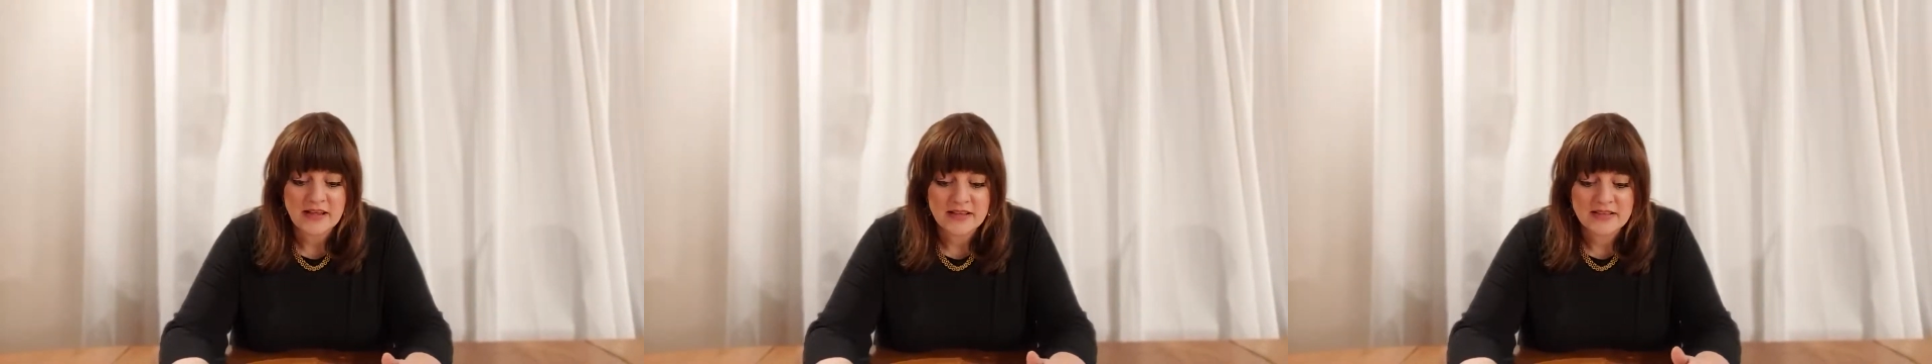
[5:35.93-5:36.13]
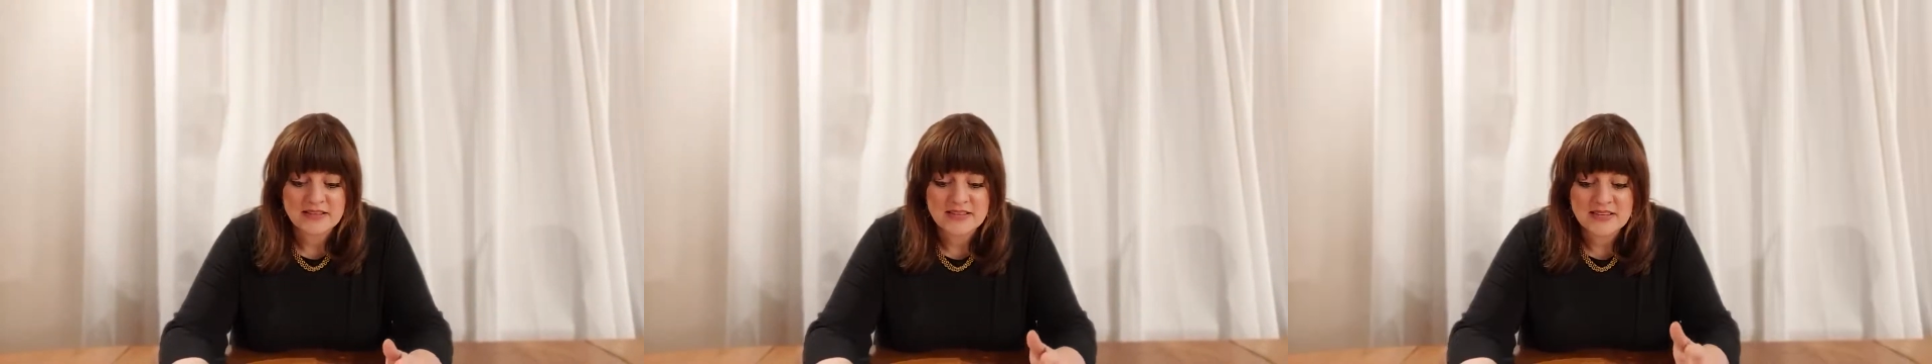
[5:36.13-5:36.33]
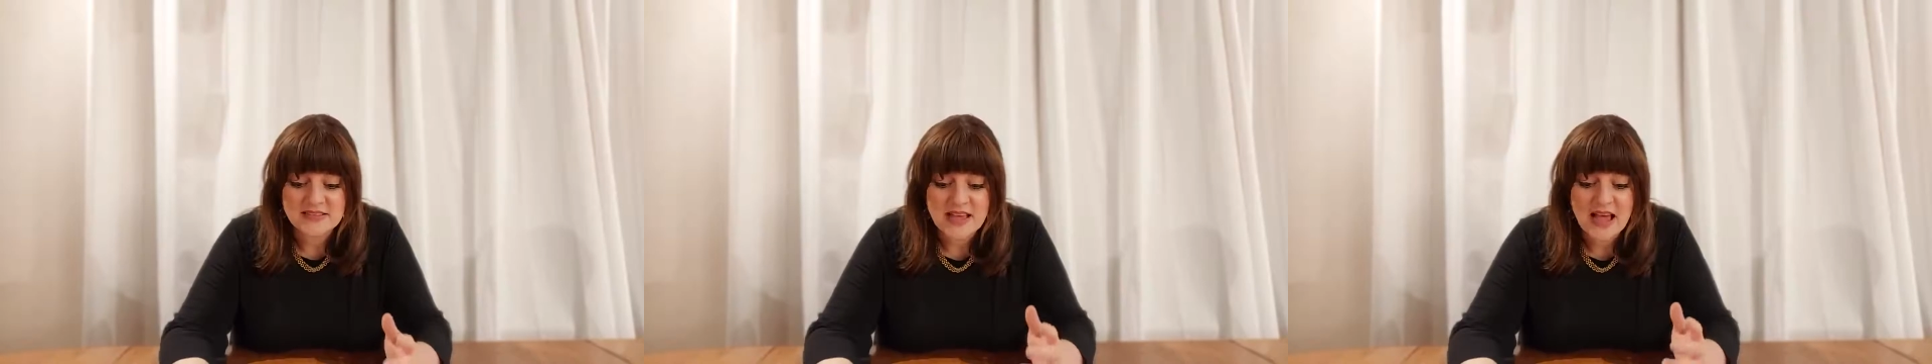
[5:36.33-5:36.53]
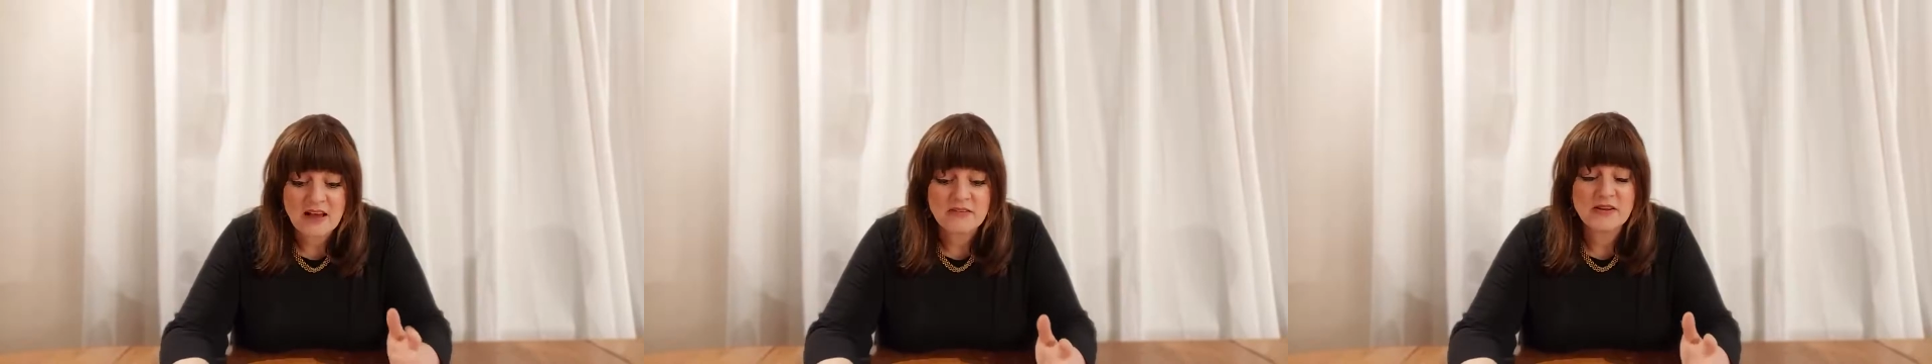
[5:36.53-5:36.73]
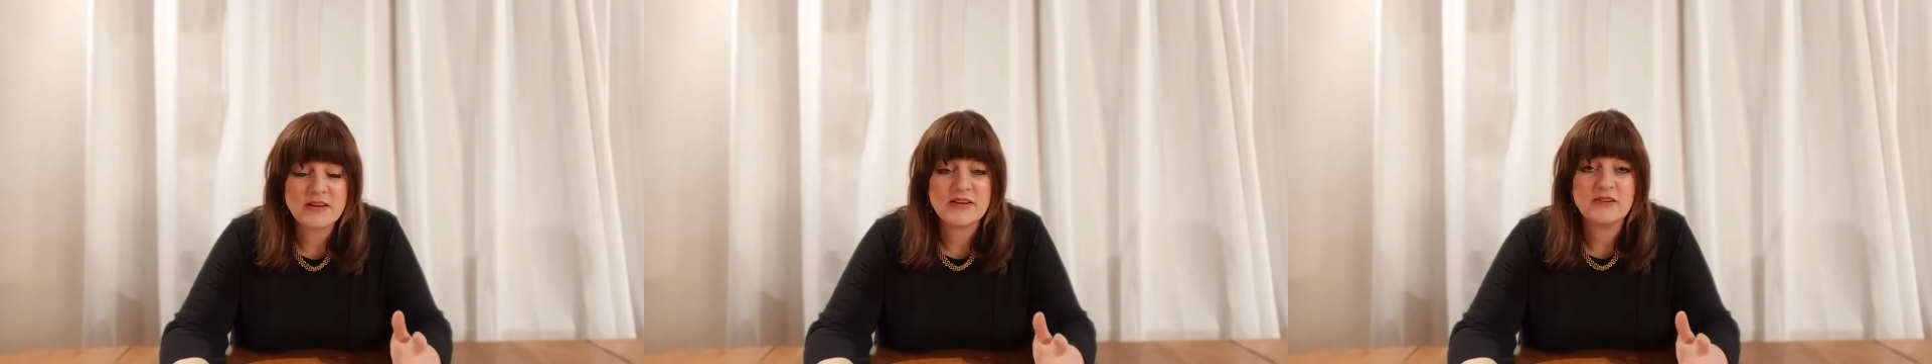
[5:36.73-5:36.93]
It says,
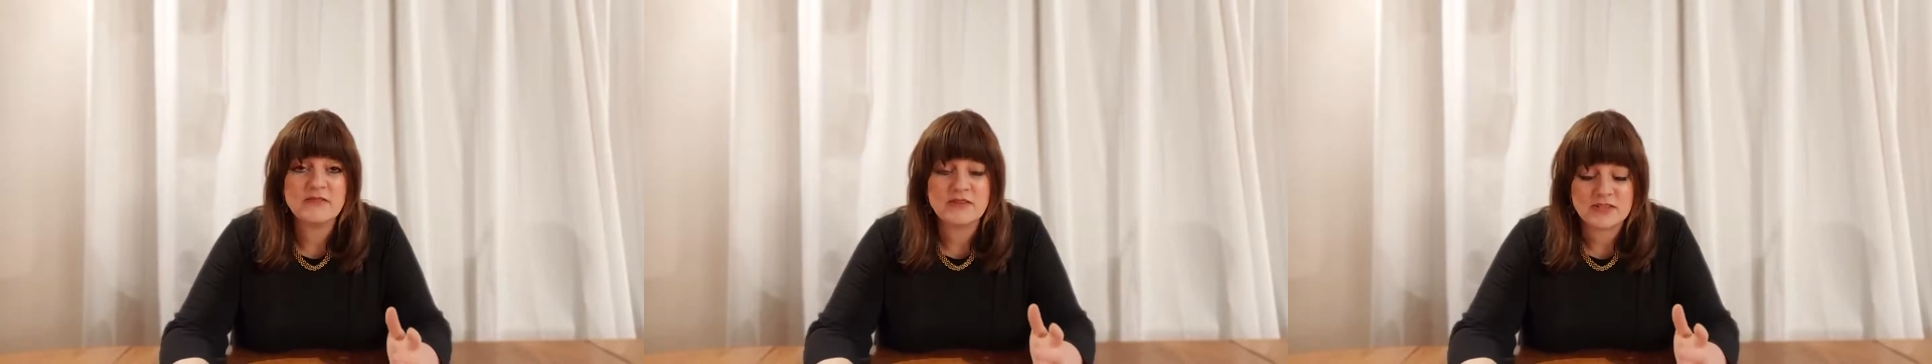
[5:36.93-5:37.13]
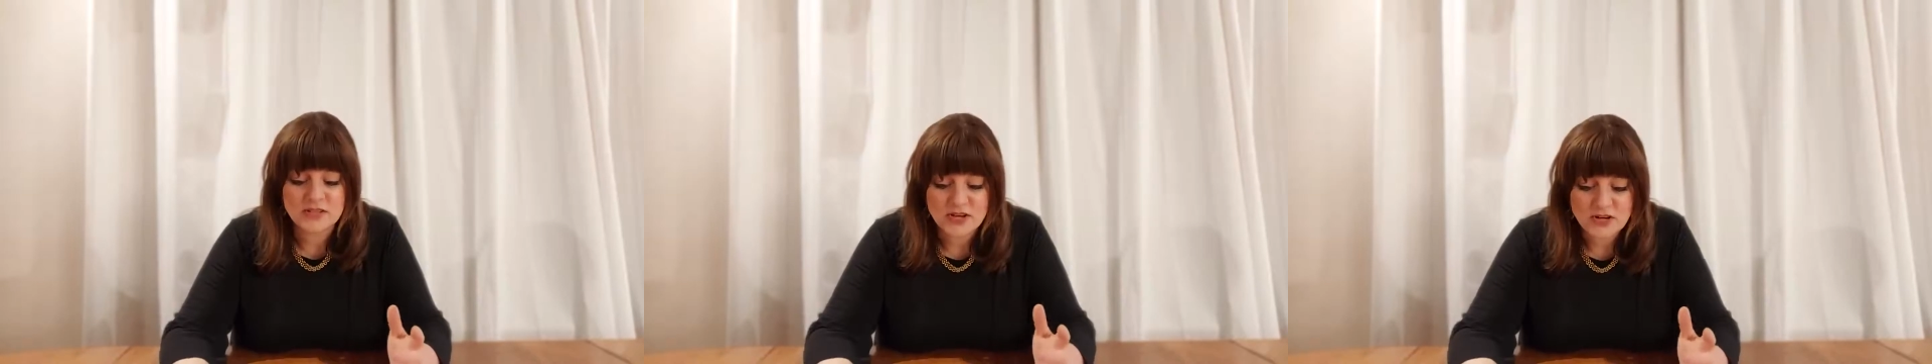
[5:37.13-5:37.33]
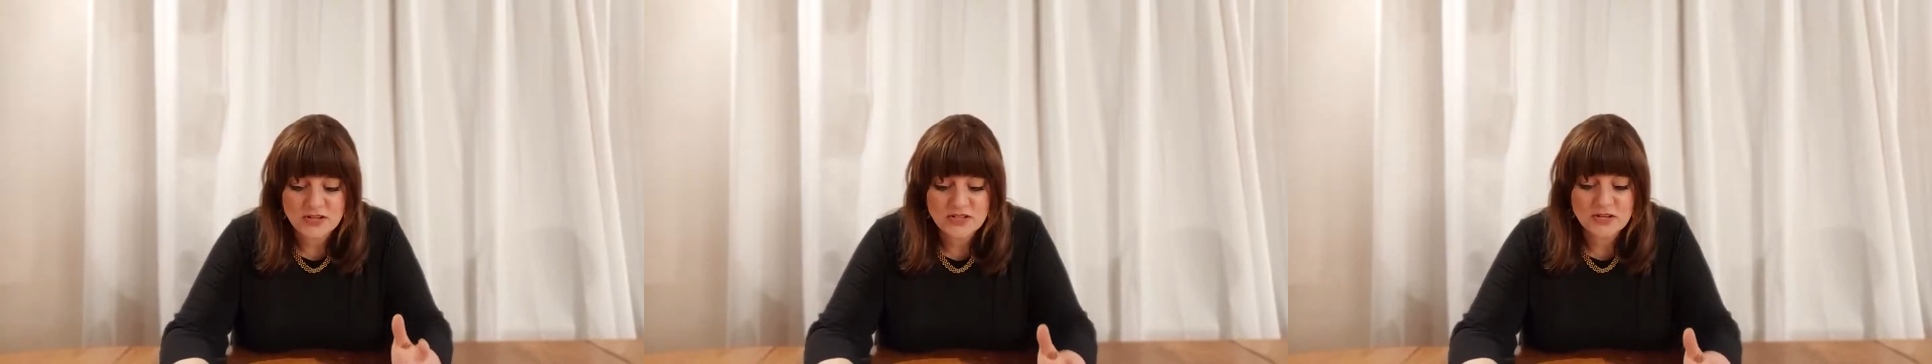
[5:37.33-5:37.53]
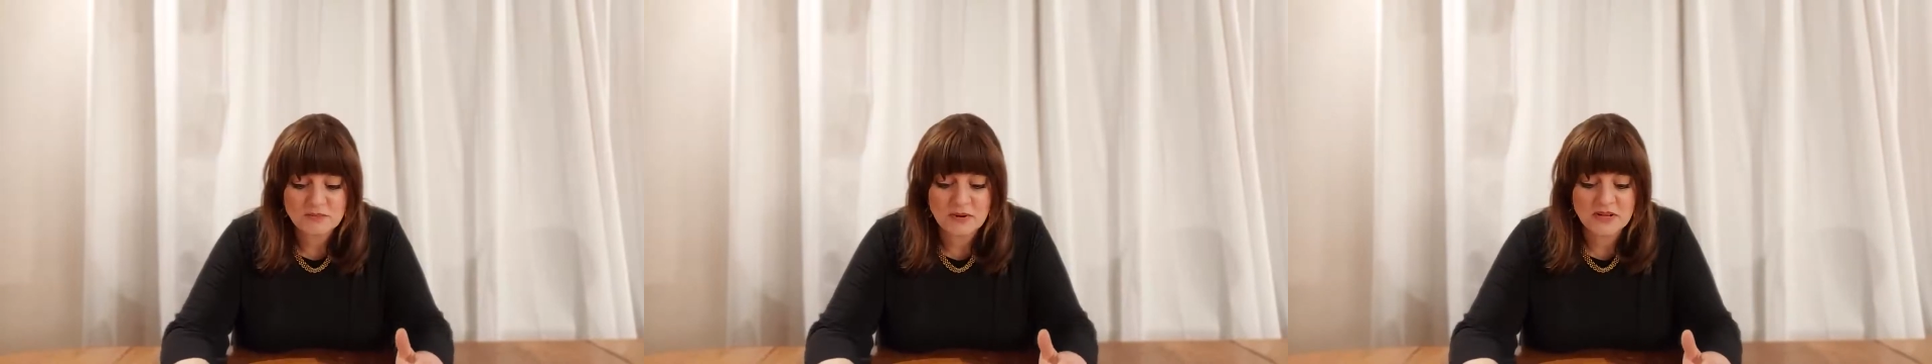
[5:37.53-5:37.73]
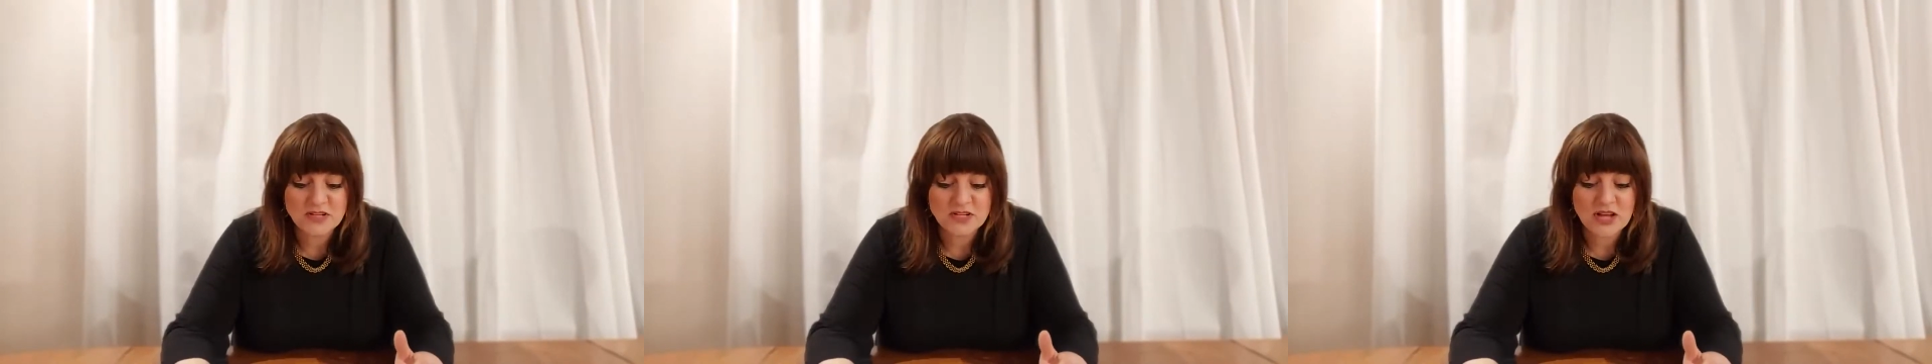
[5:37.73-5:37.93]
Aaron returned to
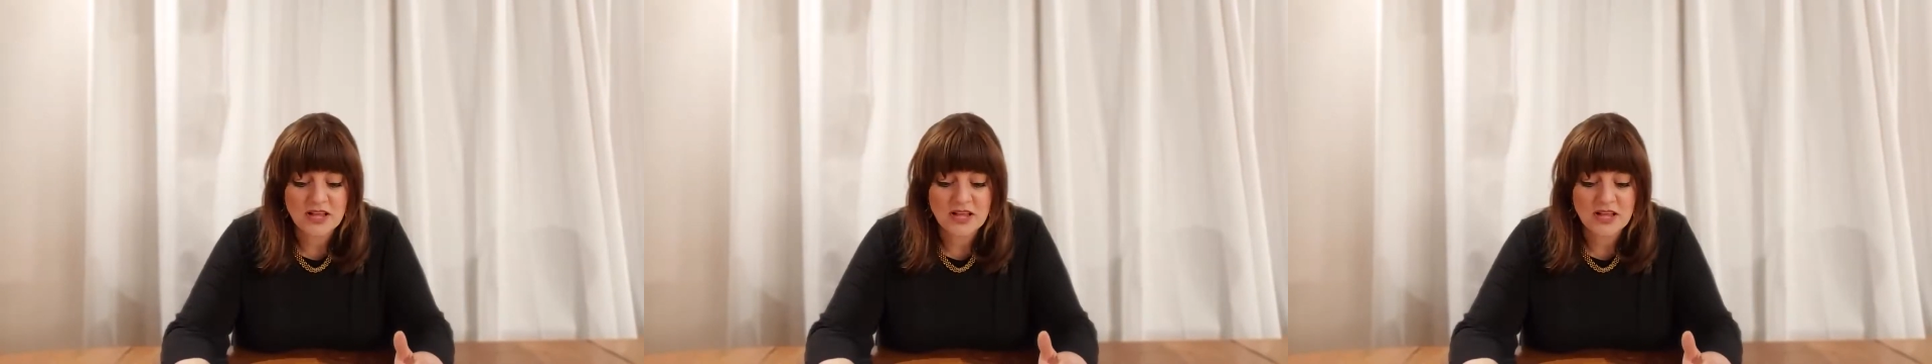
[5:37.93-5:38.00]
Moshe,